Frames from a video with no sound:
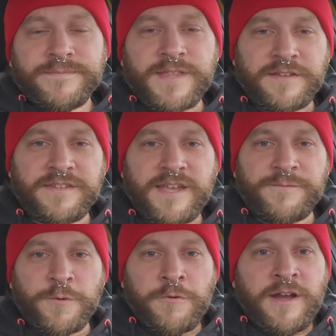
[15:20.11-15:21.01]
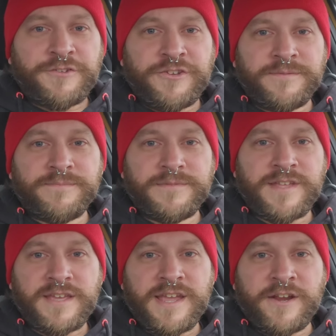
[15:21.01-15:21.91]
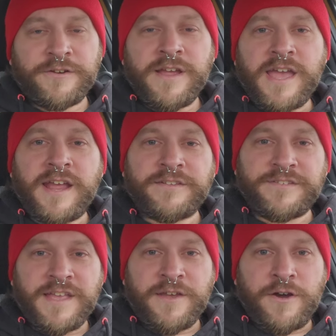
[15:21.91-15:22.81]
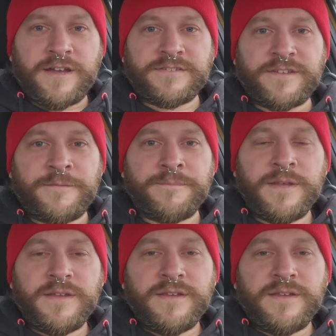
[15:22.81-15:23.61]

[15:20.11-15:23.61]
Thanks again for watching. Take care and stay awesome.